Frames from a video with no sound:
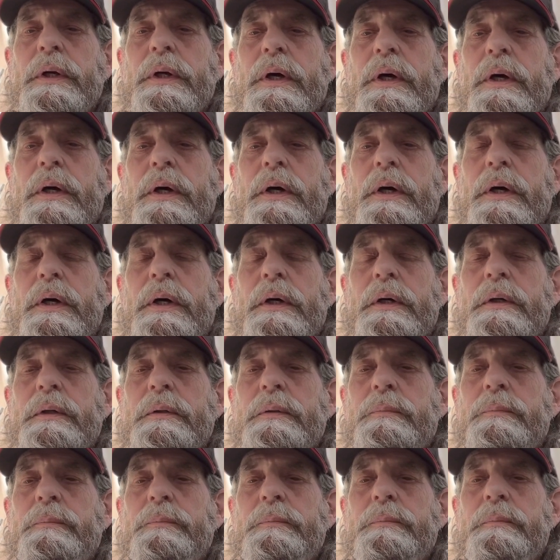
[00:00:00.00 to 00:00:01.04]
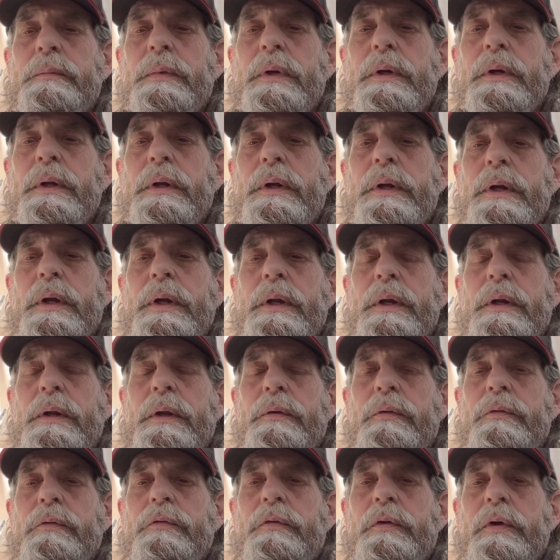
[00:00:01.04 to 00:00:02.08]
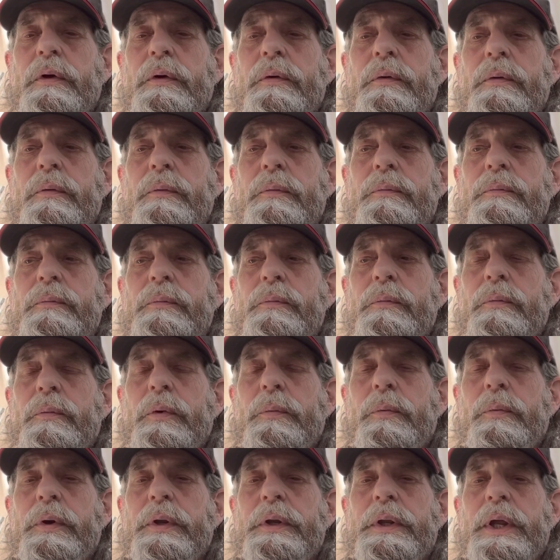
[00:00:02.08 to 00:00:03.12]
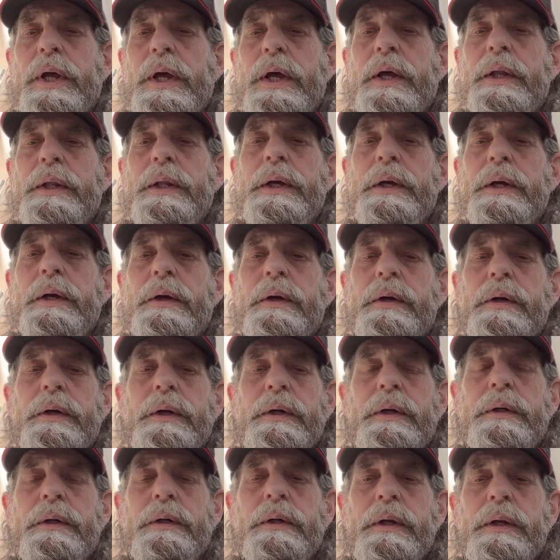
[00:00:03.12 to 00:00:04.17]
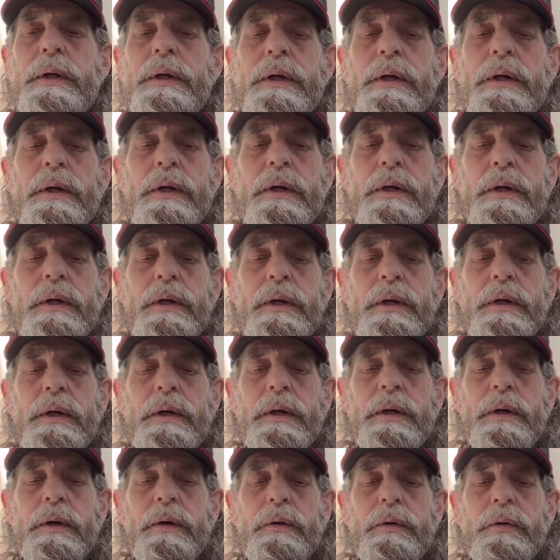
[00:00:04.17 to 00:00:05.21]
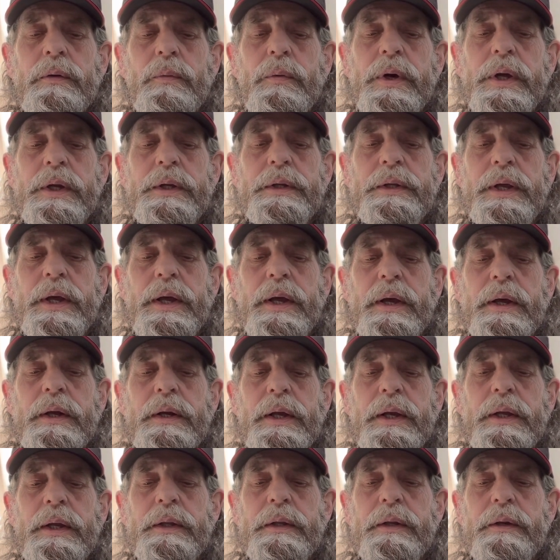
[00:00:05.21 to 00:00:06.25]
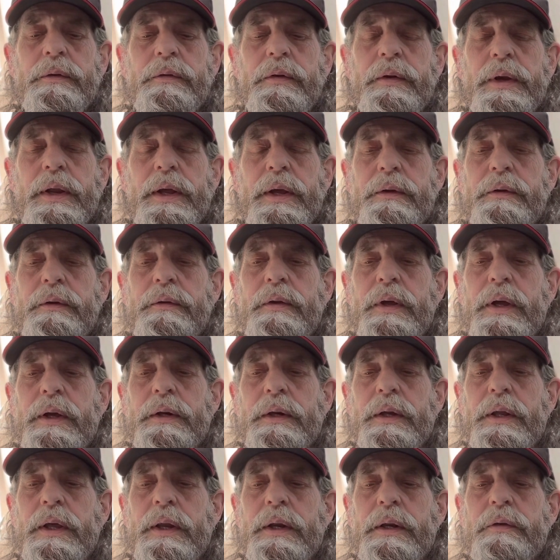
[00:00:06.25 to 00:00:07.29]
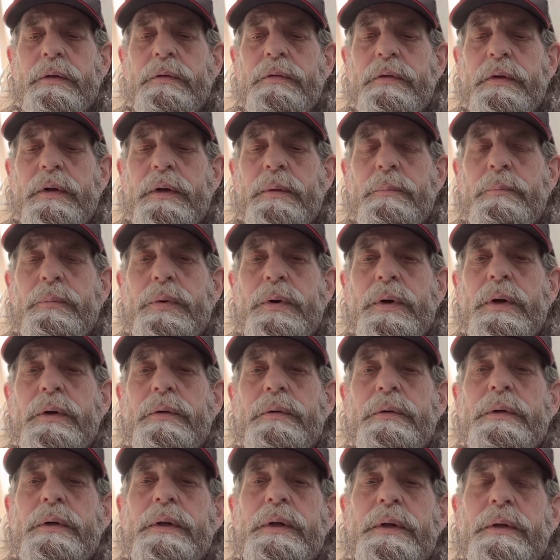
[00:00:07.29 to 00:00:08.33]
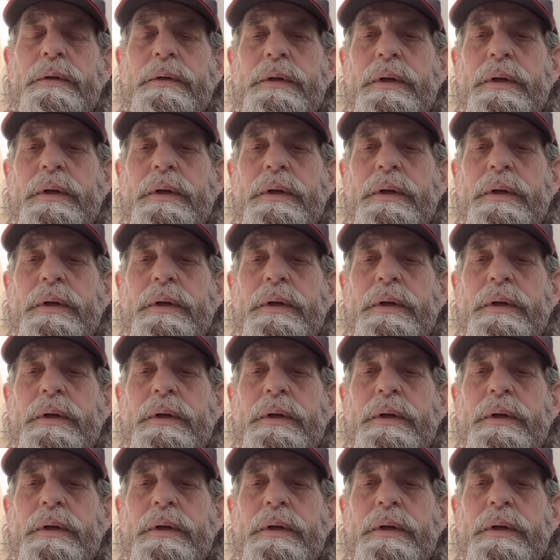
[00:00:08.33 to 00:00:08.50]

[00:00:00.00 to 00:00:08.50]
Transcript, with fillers: Uh, so we went down there and on the way down, I had the Technetics and it broke. It